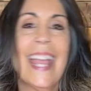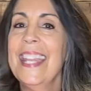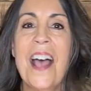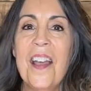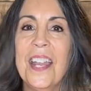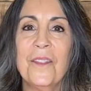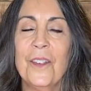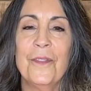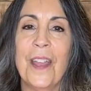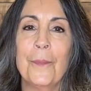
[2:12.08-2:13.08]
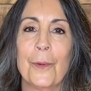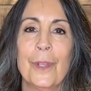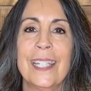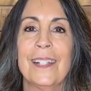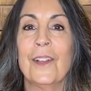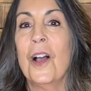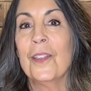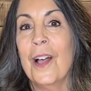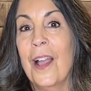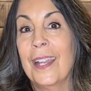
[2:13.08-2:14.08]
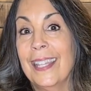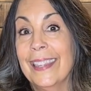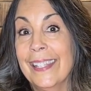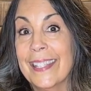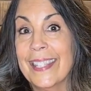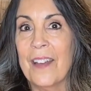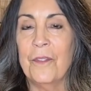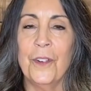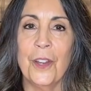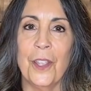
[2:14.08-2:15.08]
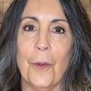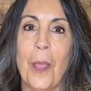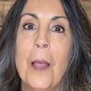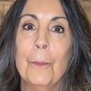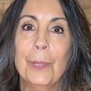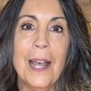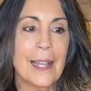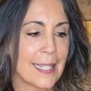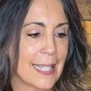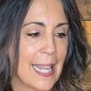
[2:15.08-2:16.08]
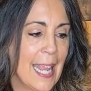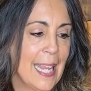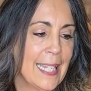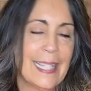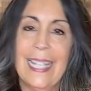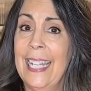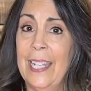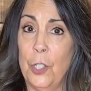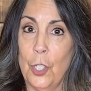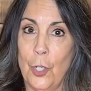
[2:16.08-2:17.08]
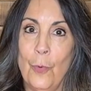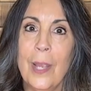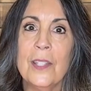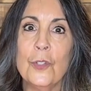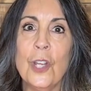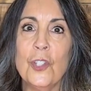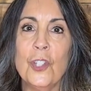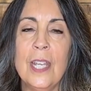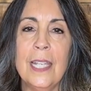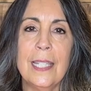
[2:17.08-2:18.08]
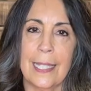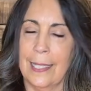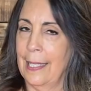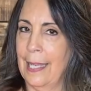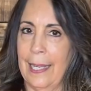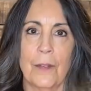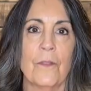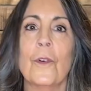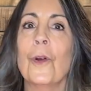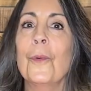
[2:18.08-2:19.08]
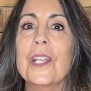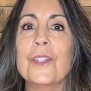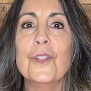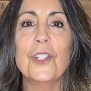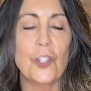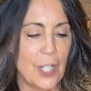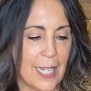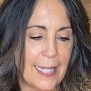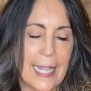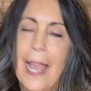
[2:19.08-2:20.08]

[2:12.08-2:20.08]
Not every fabric retailer online lists that for you. Plus, does it need a two-way stretch knit? Does it take a four-way stretch knit?